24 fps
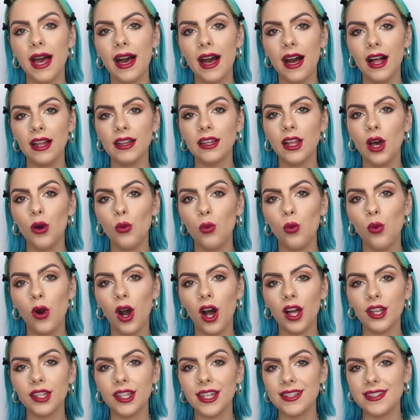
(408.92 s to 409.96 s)
l
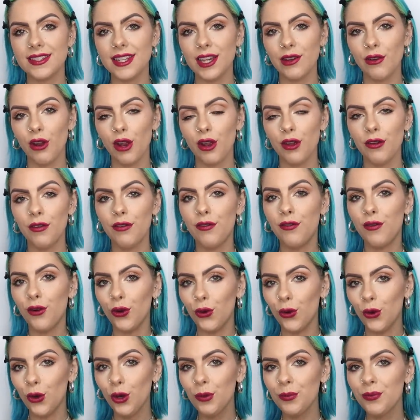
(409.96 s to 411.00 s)

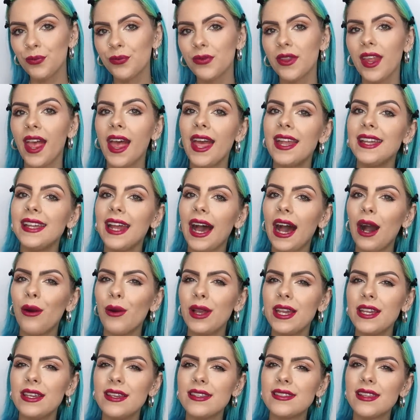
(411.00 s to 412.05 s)
104 Now
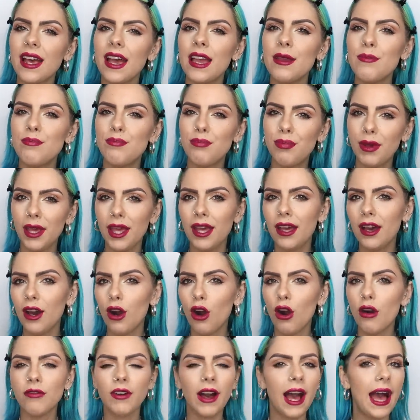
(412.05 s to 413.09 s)
it is a bit
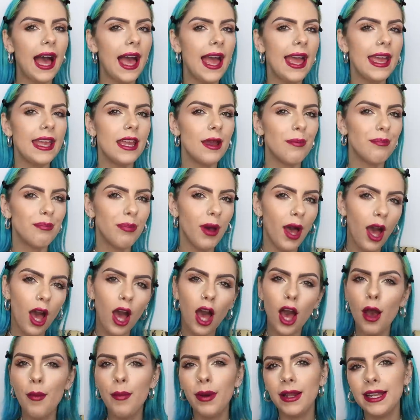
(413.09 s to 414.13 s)
of a
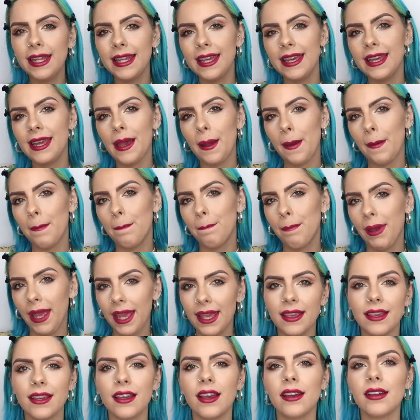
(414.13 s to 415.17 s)
purpley
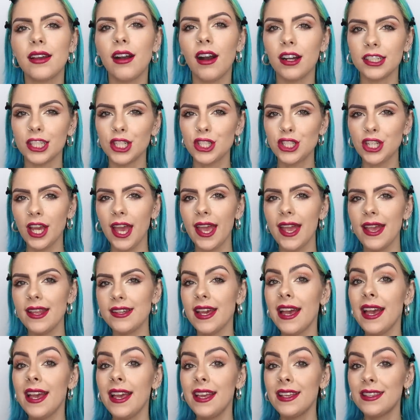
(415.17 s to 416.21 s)
pink kind of
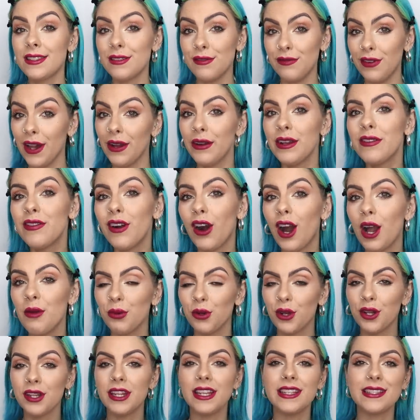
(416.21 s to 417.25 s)
shade. It's very
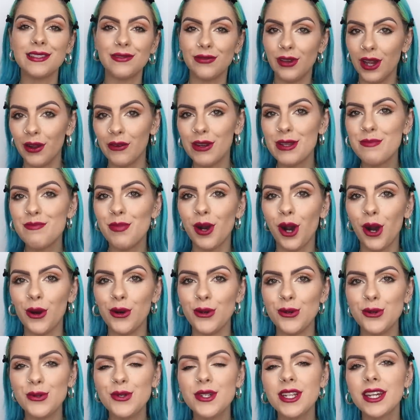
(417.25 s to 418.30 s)
vibrant, it's very
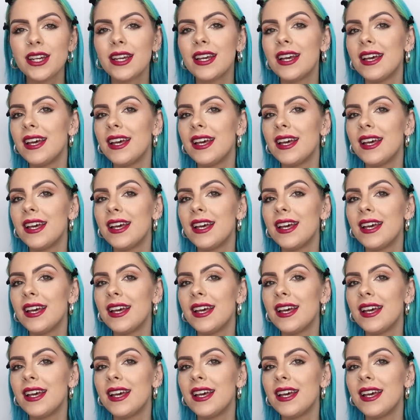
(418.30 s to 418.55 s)
bold.